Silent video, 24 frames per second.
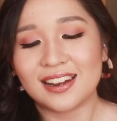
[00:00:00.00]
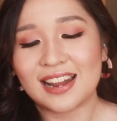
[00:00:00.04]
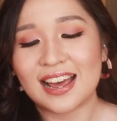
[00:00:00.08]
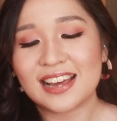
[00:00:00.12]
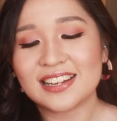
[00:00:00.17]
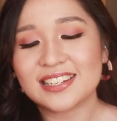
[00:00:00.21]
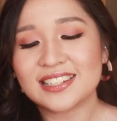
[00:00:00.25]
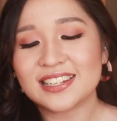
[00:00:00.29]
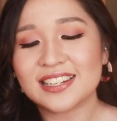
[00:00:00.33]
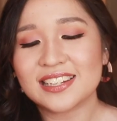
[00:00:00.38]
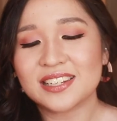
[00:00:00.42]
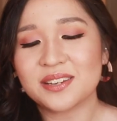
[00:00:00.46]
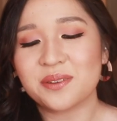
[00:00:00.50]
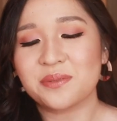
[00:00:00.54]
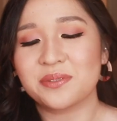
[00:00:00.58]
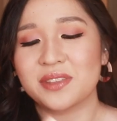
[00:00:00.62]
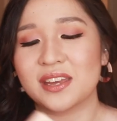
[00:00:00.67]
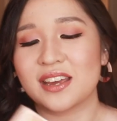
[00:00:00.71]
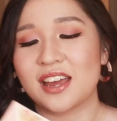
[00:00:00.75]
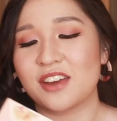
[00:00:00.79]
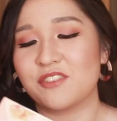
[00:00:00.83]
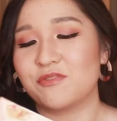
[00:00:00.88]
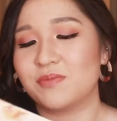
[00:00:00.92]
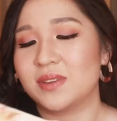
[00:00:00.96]
Lastly,
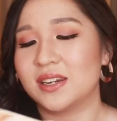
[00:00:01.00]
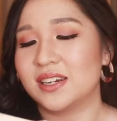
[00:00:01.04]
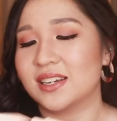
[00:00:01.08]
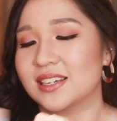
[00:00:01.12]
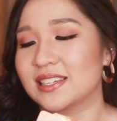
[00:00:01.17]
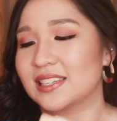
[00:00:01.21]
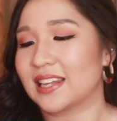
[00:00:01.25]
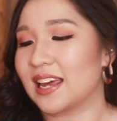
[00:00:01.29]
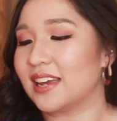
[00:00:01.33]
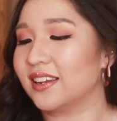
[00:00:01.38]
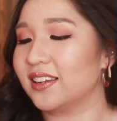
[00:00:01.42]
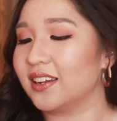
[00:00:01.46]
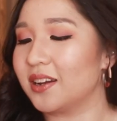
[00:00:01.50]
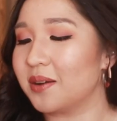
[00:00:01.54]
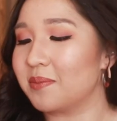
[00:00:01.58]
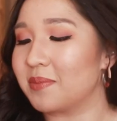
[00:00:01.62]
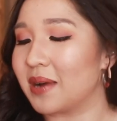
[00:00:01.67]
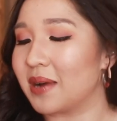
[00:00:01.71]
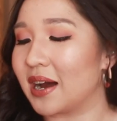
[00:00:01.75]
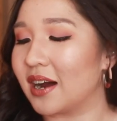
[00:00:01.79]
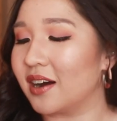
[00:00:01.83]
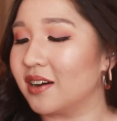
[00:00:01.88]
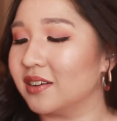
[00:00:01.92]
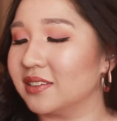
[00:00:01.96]
something I've been excited
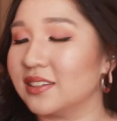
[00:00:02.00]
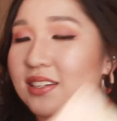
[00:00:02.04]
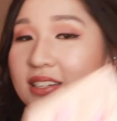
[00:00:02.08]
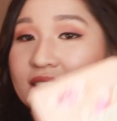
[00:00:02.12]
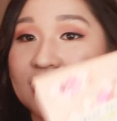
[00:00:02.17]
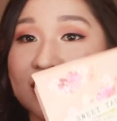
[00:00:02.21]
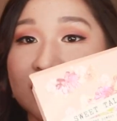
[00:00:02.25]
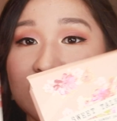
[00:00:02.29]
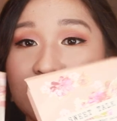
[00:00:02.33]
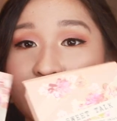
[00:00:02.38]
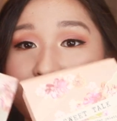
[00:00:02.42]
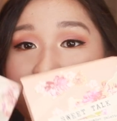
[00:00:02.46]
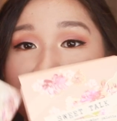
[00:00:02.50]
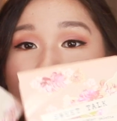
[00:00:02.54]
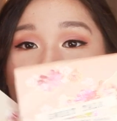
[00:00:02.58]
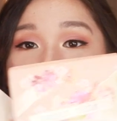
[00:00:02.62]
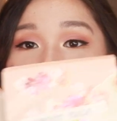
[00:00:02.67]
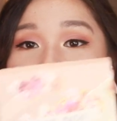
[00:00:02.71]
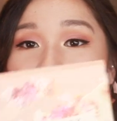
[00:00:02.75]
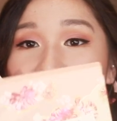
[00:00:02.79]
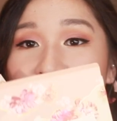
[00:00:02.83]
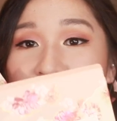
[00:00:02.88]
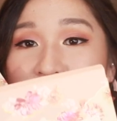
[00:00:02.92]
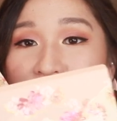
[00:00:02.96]
about is the
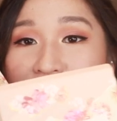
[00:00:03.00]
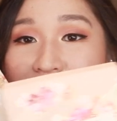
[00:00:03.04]
Sweet Talk